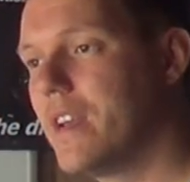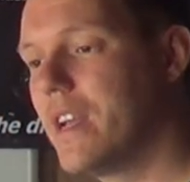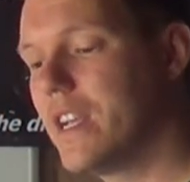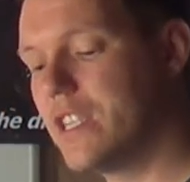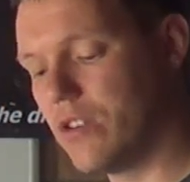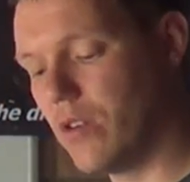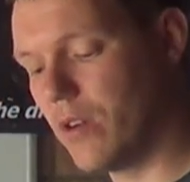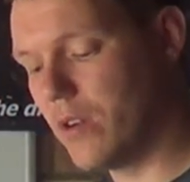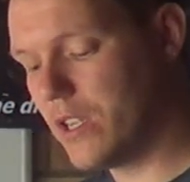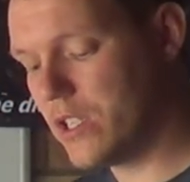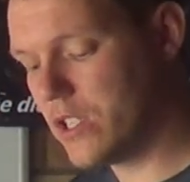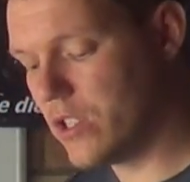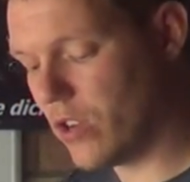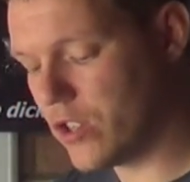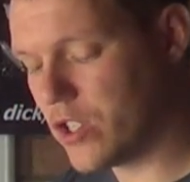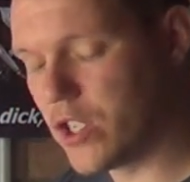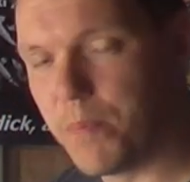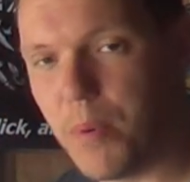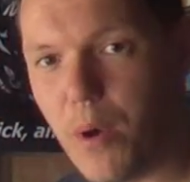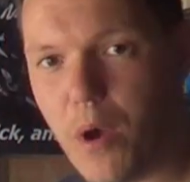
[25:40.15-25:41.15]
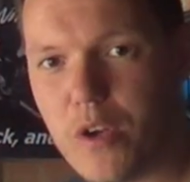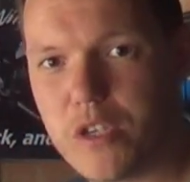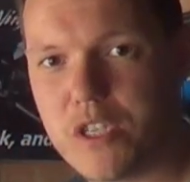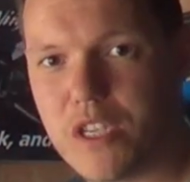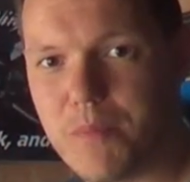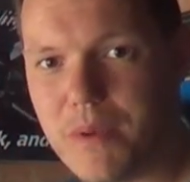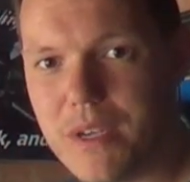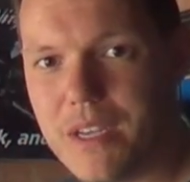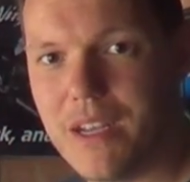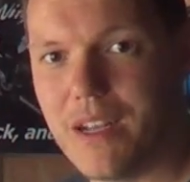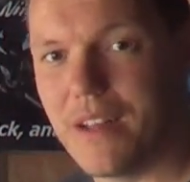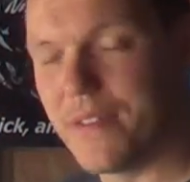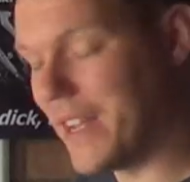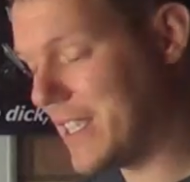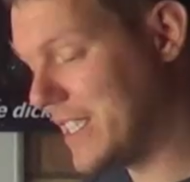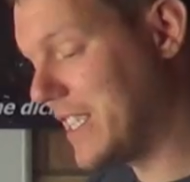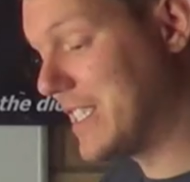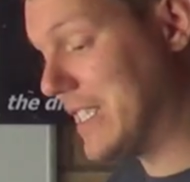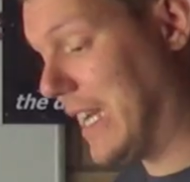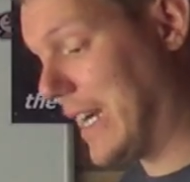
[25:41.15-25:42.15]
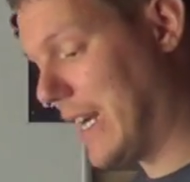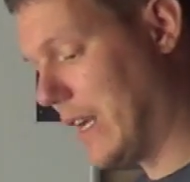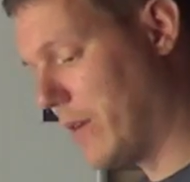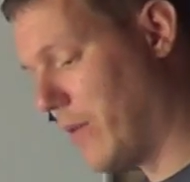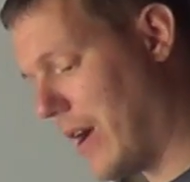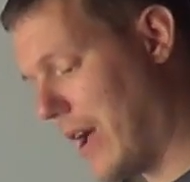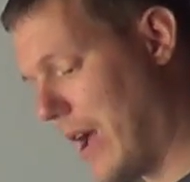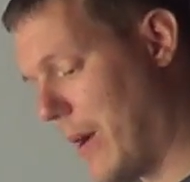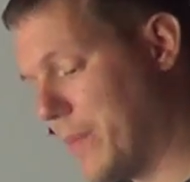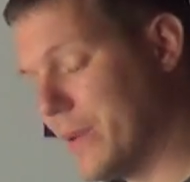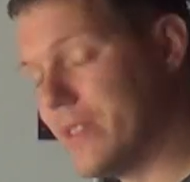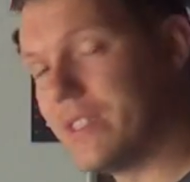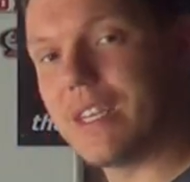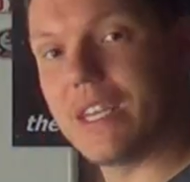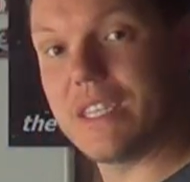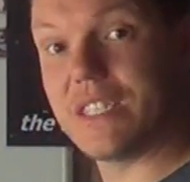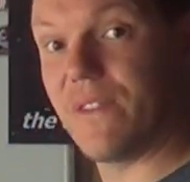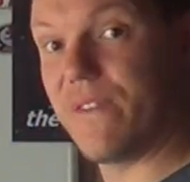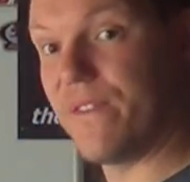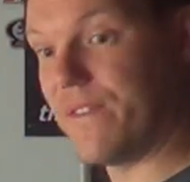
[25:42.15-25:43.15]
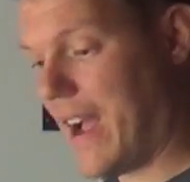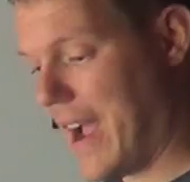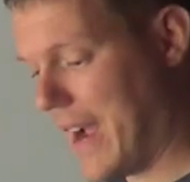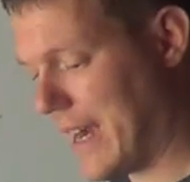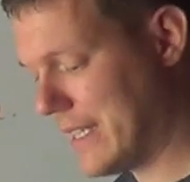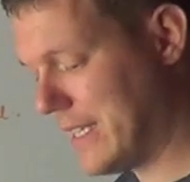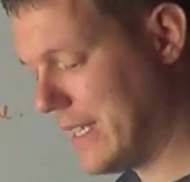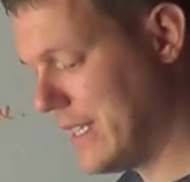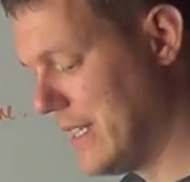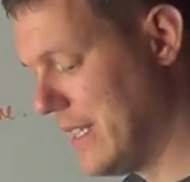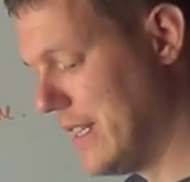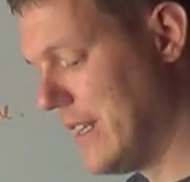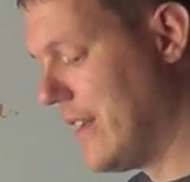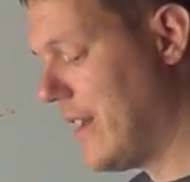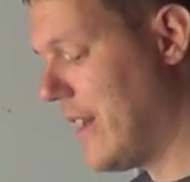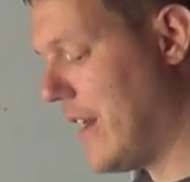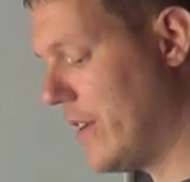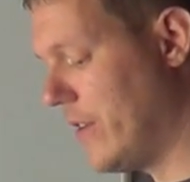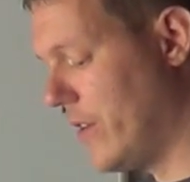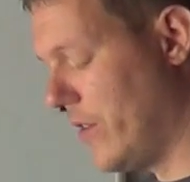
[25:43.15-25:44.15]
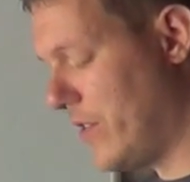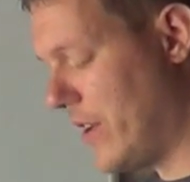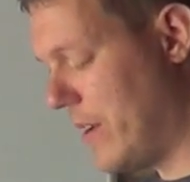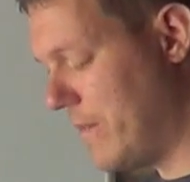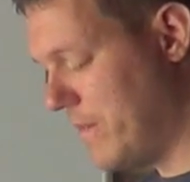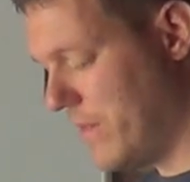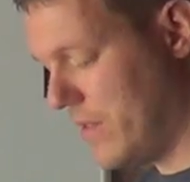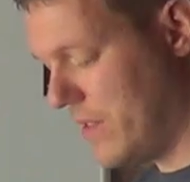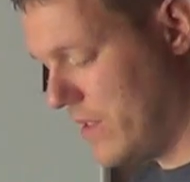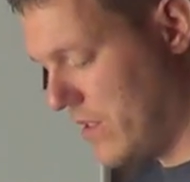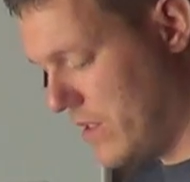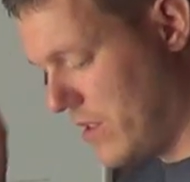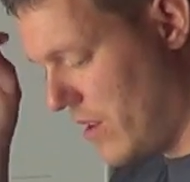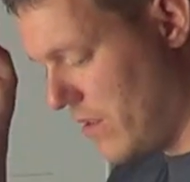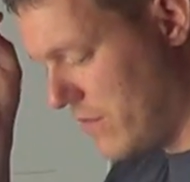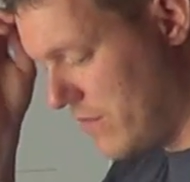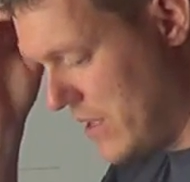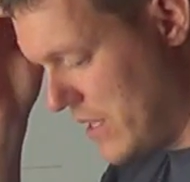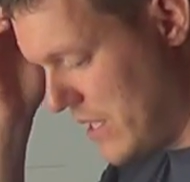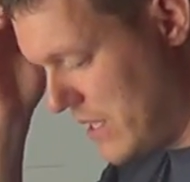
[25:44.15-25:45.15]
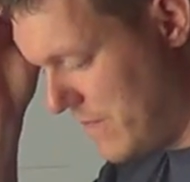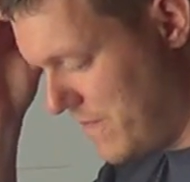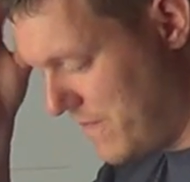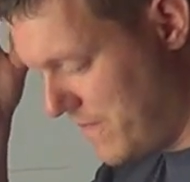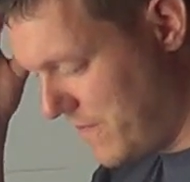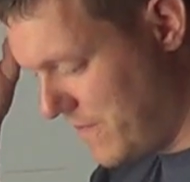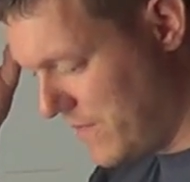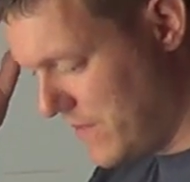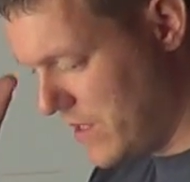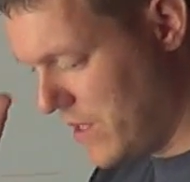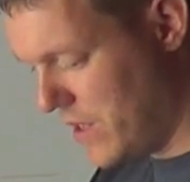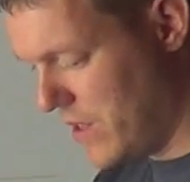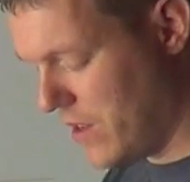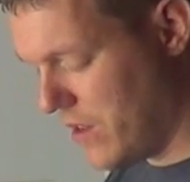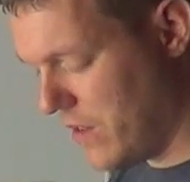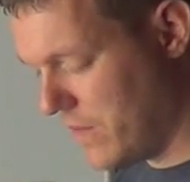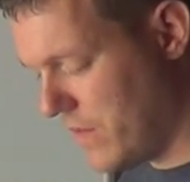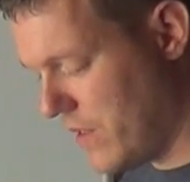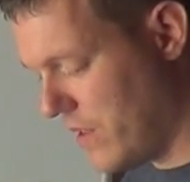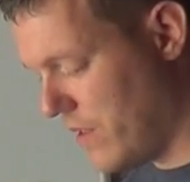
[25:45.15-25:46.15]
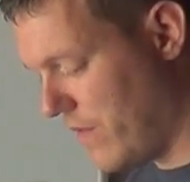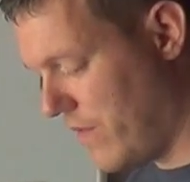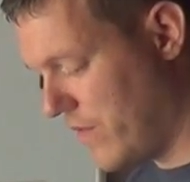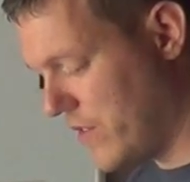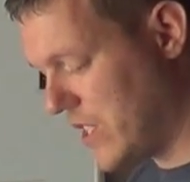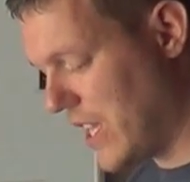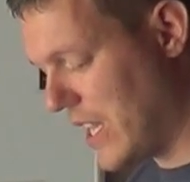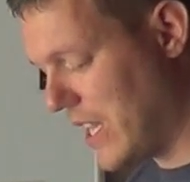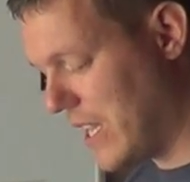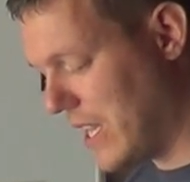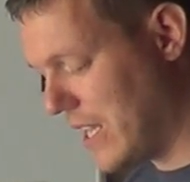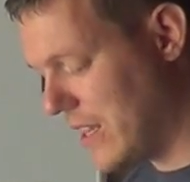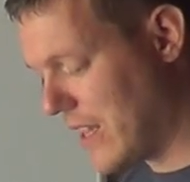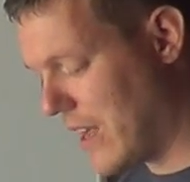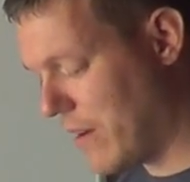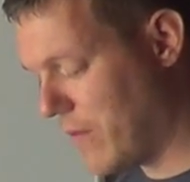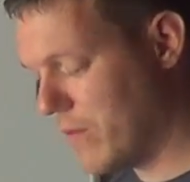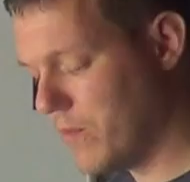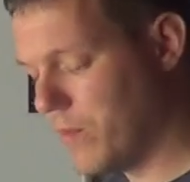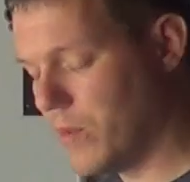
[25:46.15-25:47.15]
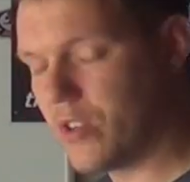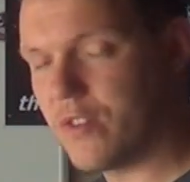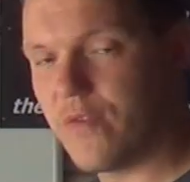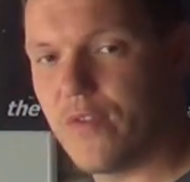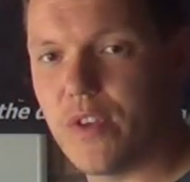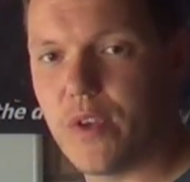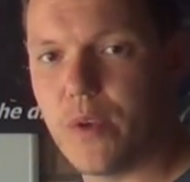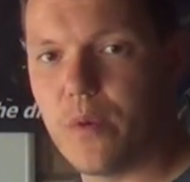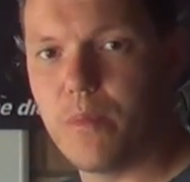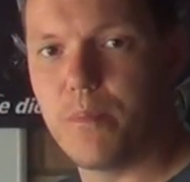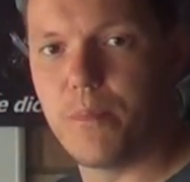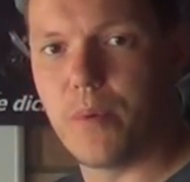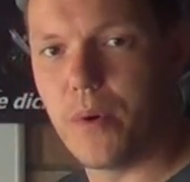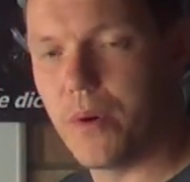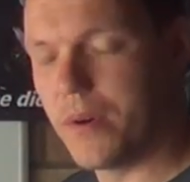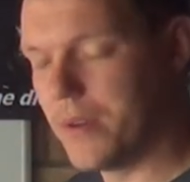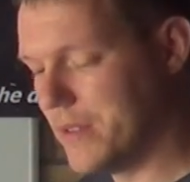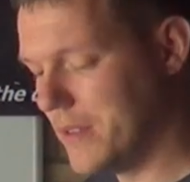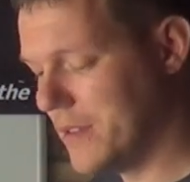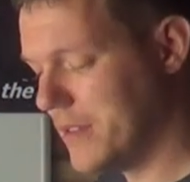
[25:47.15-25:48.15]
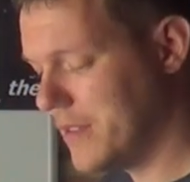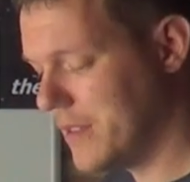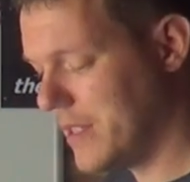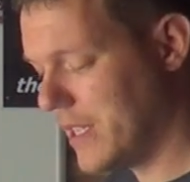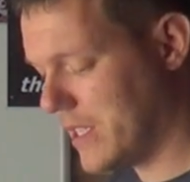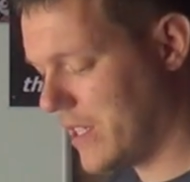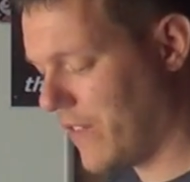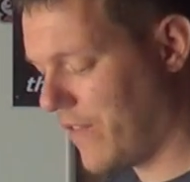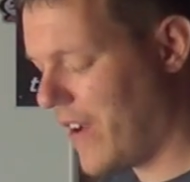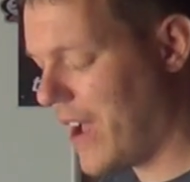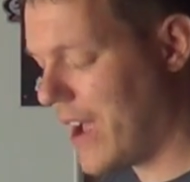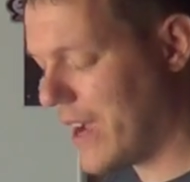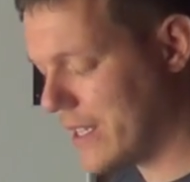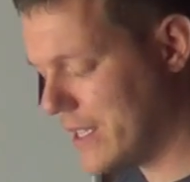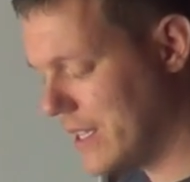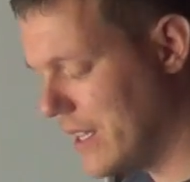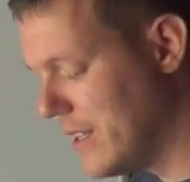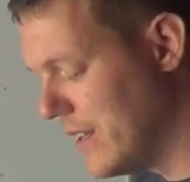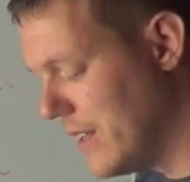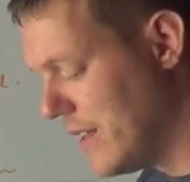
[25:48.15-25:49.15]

It's not. It's not supposed to be. That's exactly what happens. That's a fact. I know them don't really, you know, sink in that much for you, but it's a fact.